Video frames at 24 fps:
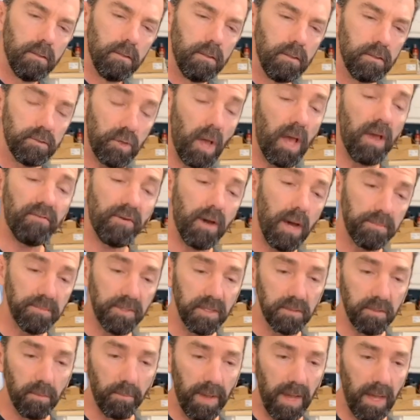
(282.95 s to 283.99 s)
So I've
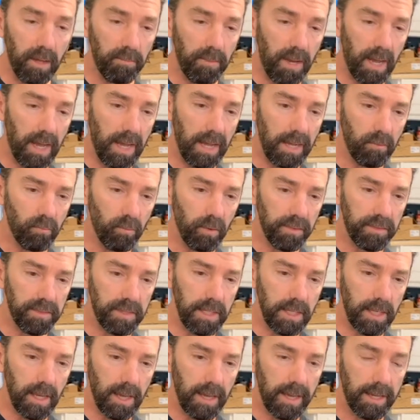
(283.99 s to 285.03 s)
opted to mount mine with
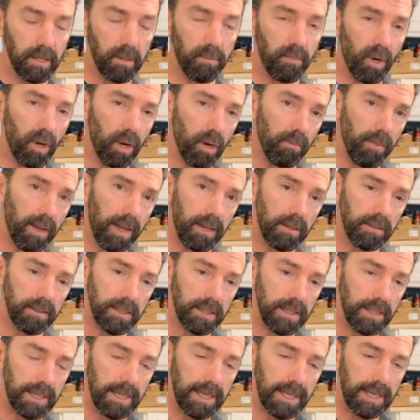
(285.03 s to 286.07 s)
the handlebar mount,
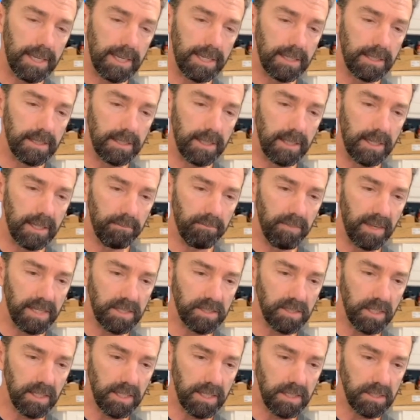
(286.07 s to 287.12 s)
and
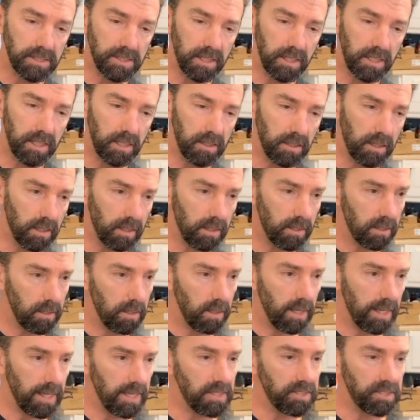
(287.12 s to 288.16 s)
makes it easy
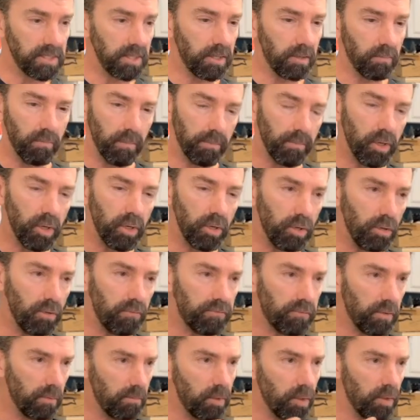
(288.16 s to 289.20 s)
to remove,
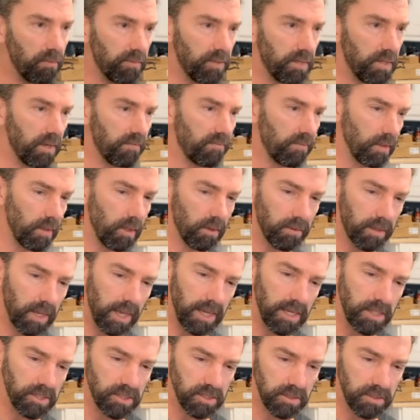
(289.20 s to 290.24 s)
to move to different
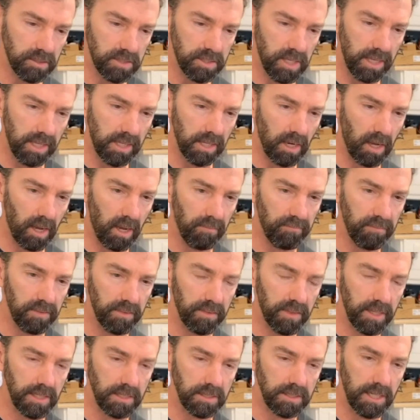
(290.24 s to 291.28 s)
locations, take it off and
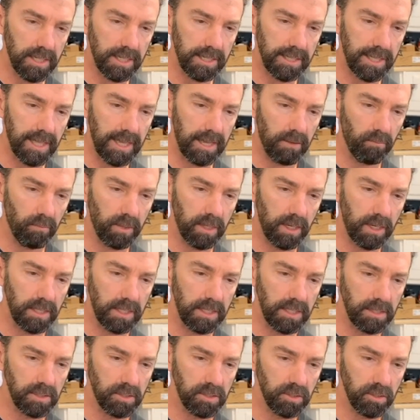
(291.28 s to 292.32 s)
things like that when I
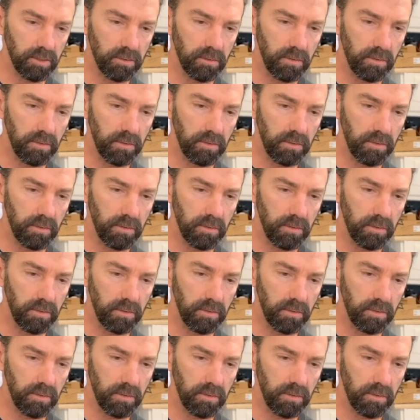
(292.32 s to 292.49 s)
need to.